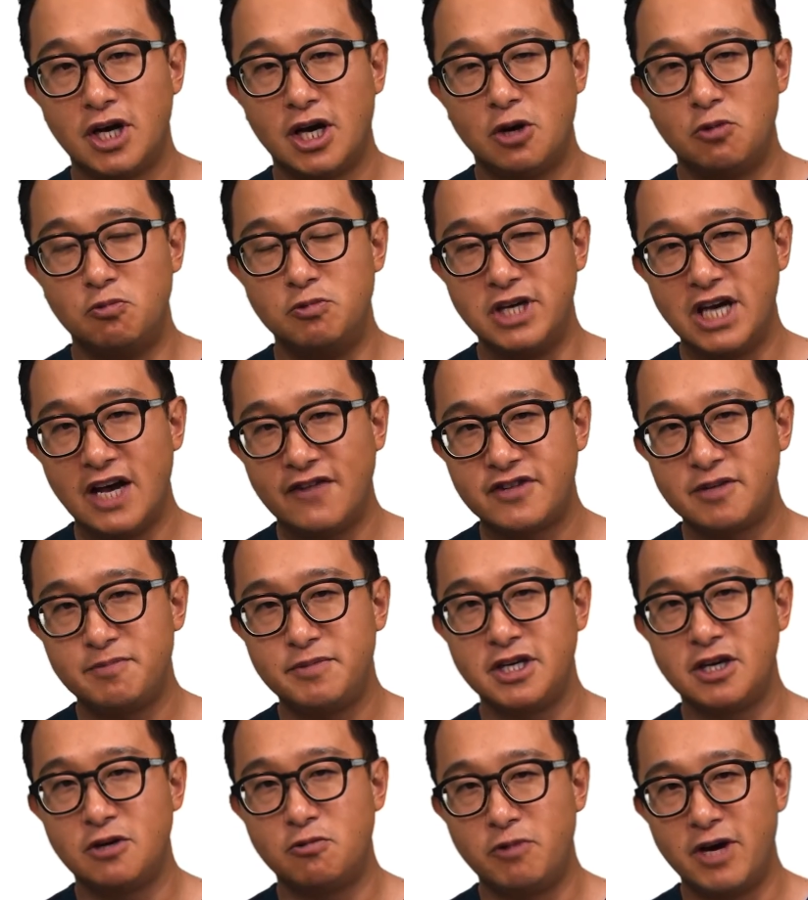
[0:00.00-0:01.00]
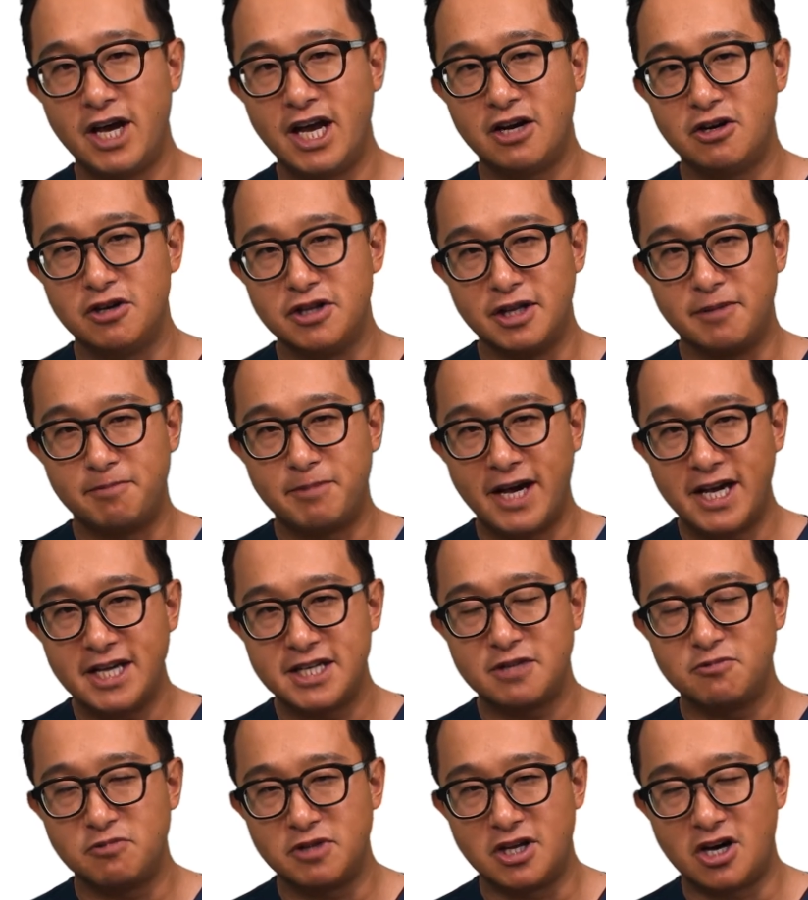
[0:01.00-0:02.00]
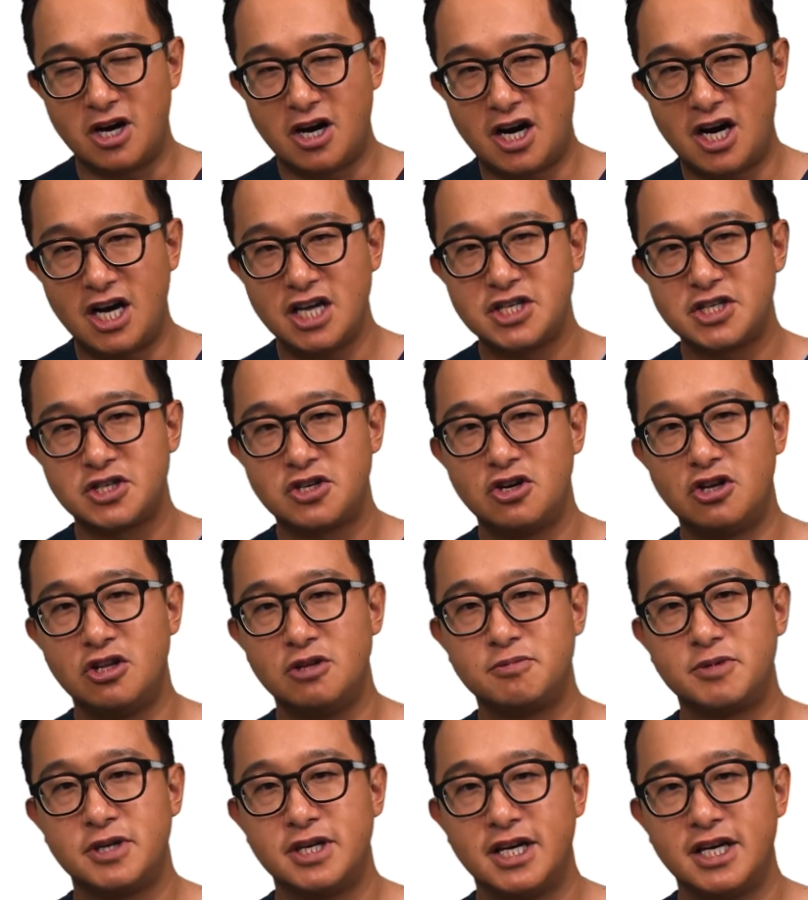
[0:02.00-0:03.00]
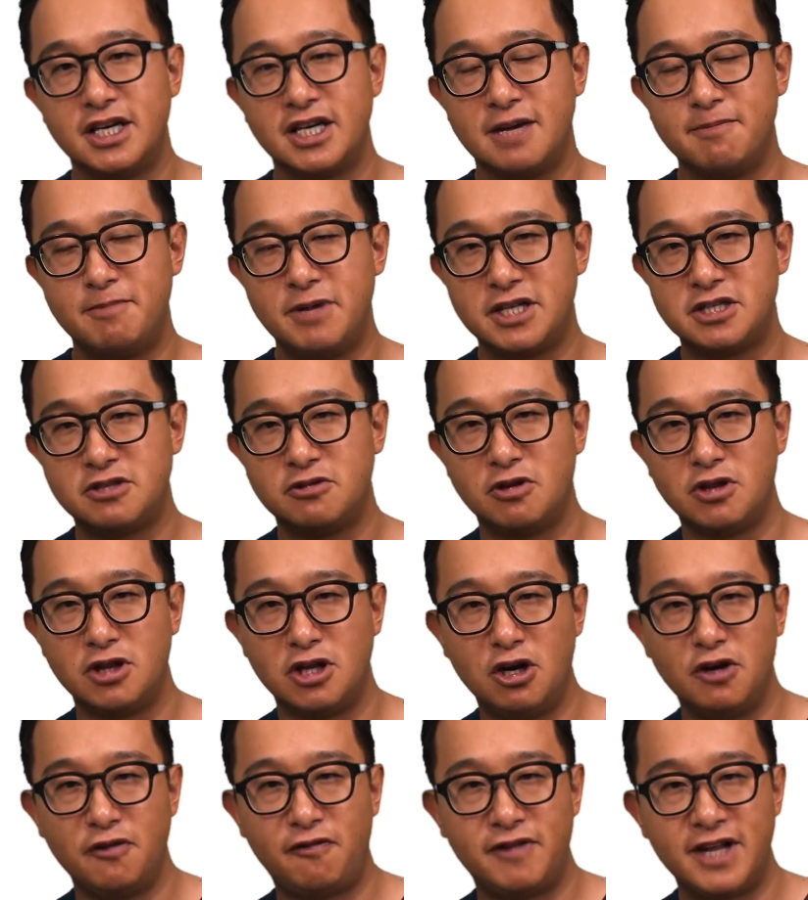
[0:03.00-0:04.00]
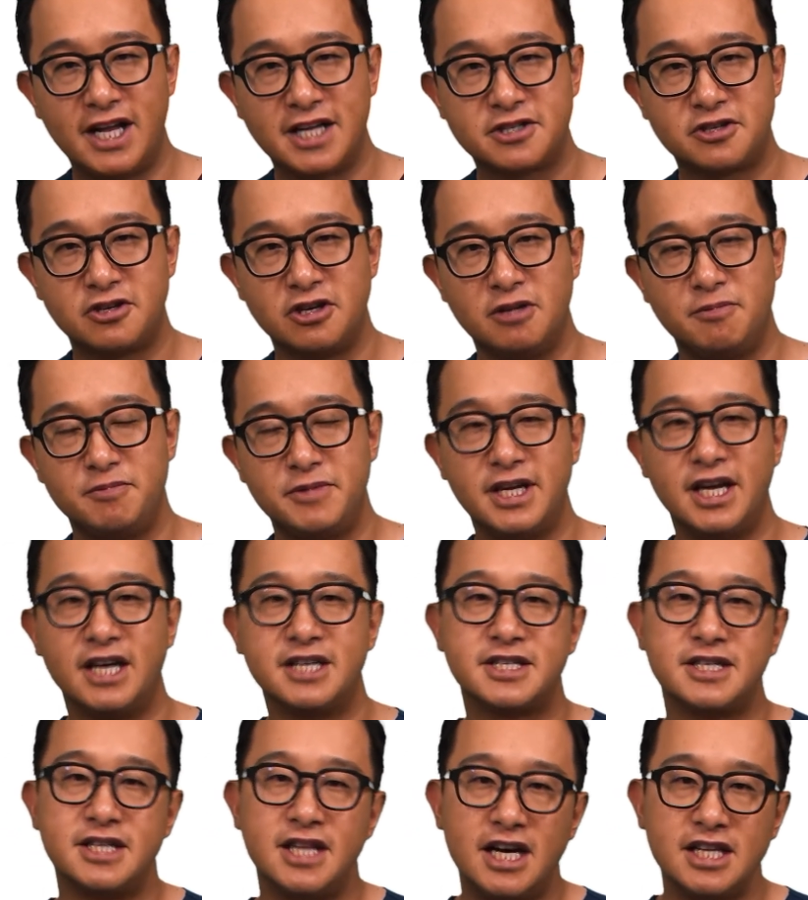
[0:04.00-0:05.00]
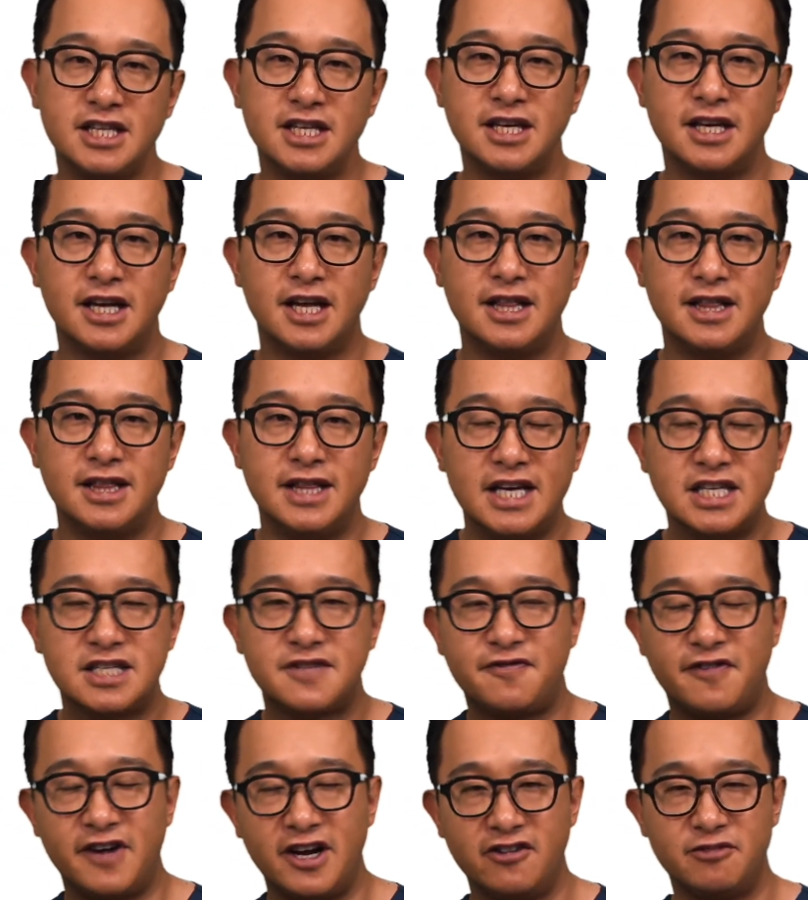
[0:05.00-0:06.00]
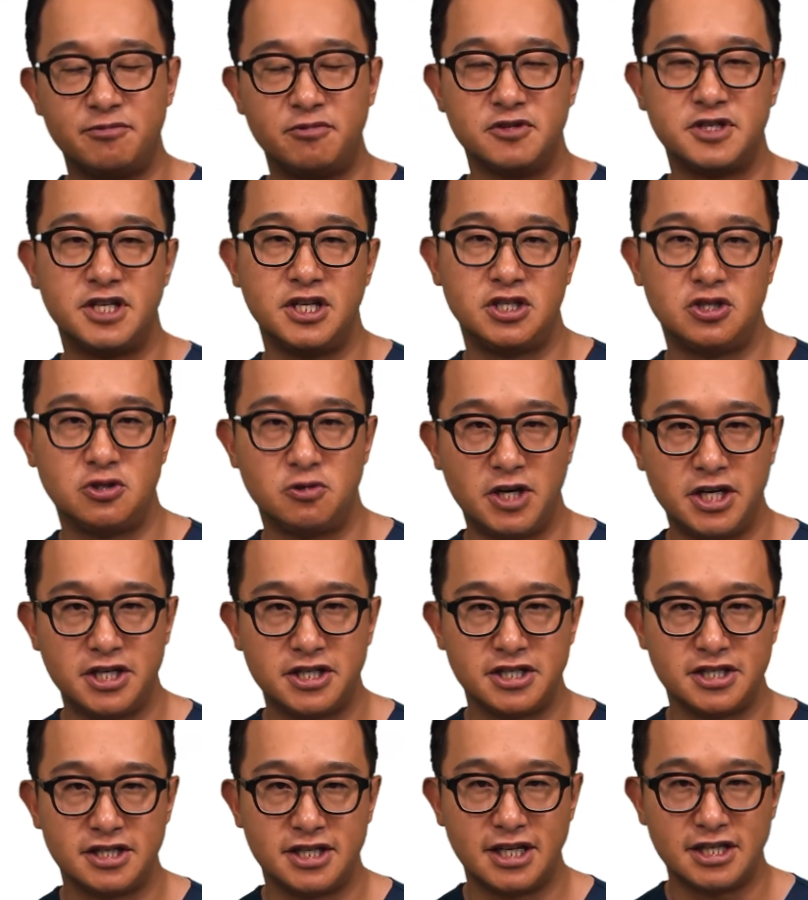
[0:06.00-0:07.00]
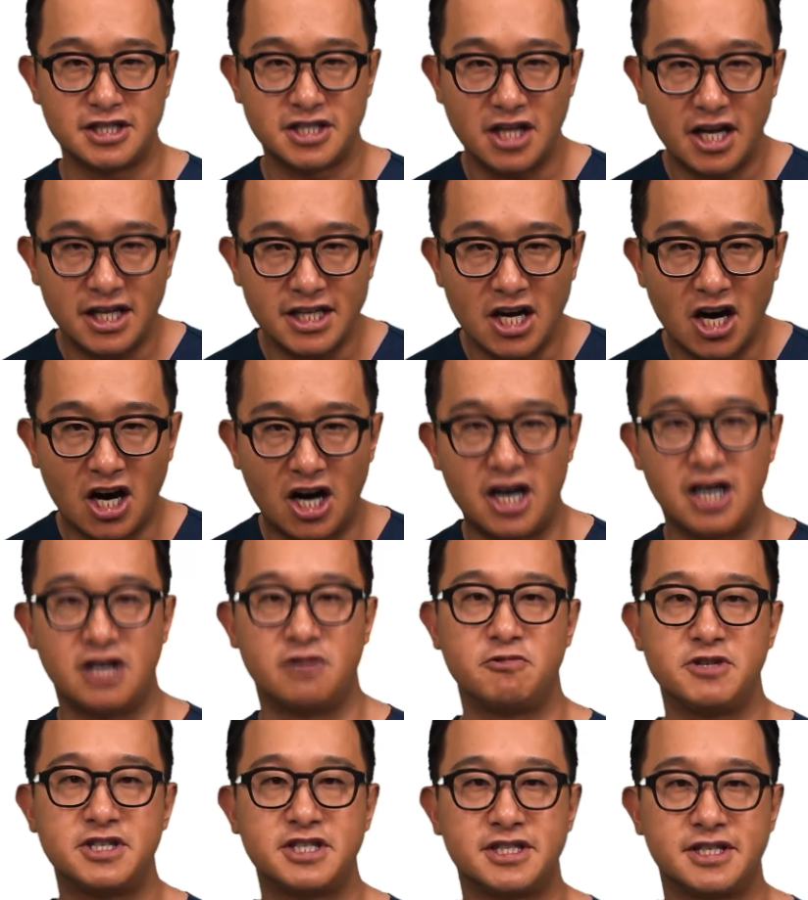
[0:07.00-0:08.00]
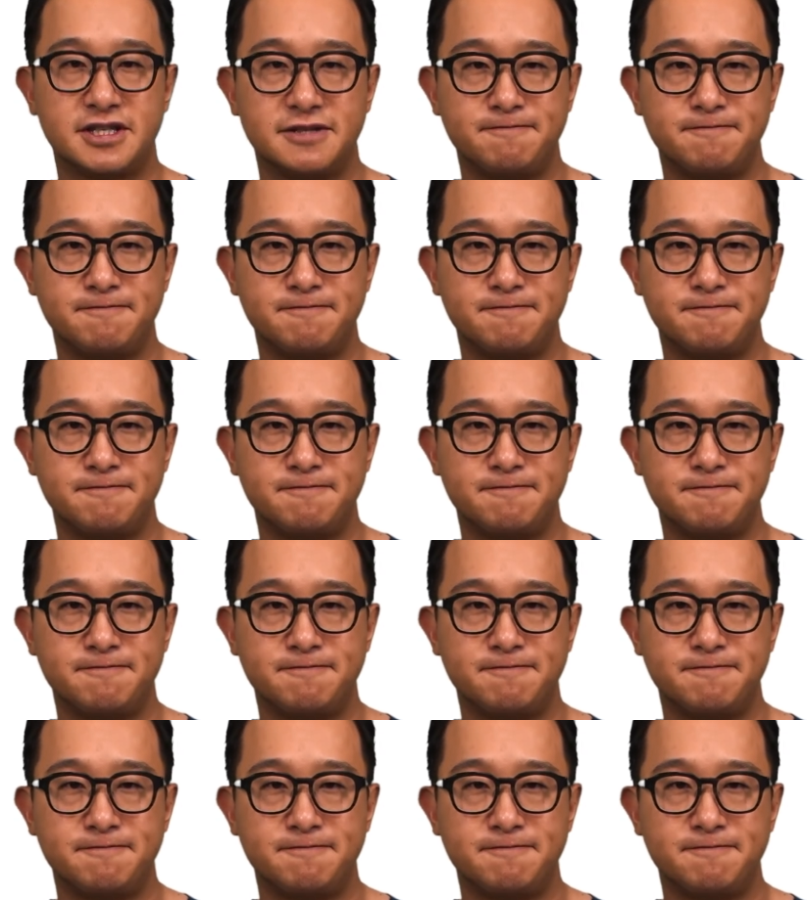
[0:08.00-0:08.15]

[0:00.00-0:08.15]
we have to be aware in a patient with a high scallop compared to a low flat scallop, they're a slightly less favorable situation and slightly higher risk.